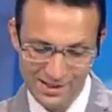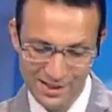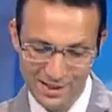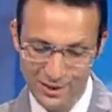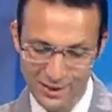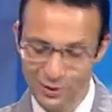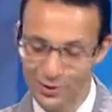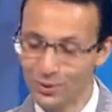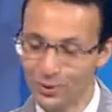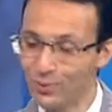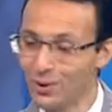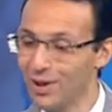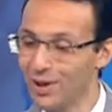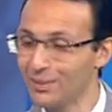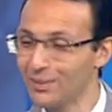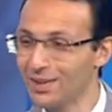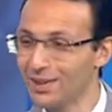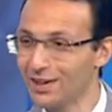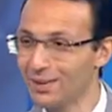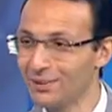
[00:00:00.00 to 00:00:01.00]
Dr.
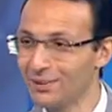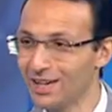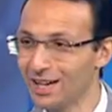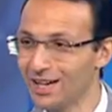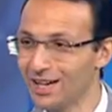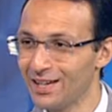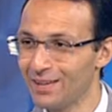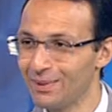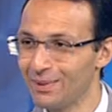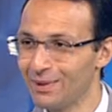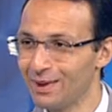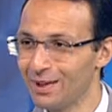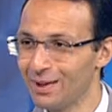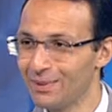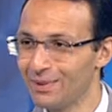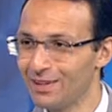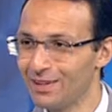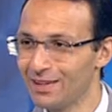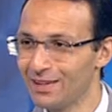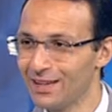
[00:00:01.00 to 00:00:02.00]
Mohamed Abdel Halim, the
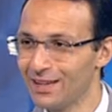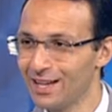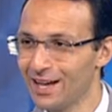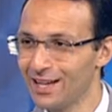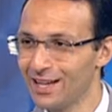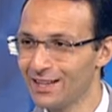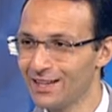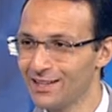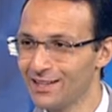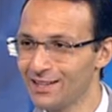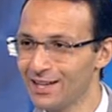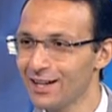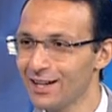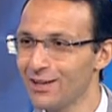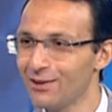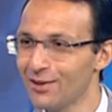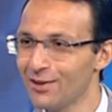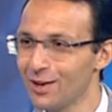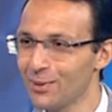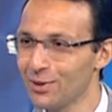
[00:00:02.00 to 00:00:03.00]
political analyst. Thank
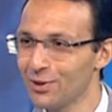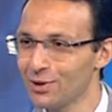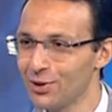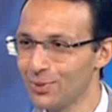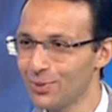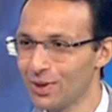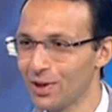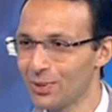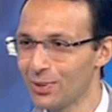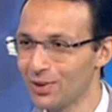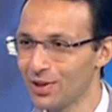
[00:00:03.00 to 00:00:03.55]
you very much for being with